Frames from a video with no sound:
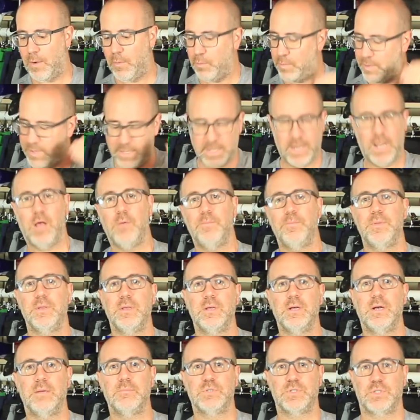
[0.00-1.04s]
We can help
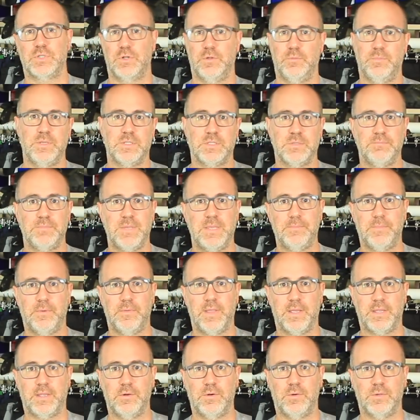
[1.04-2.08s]
you. I'm sure there'll be some people
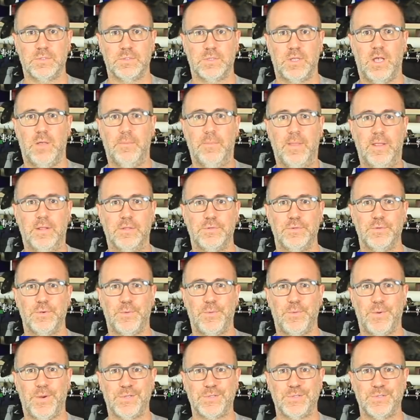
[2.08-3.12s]
that can also help answer your
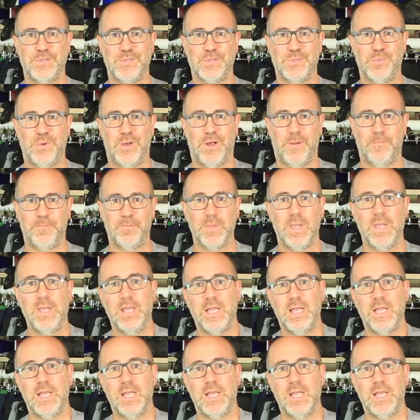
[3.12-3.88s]
questions as well.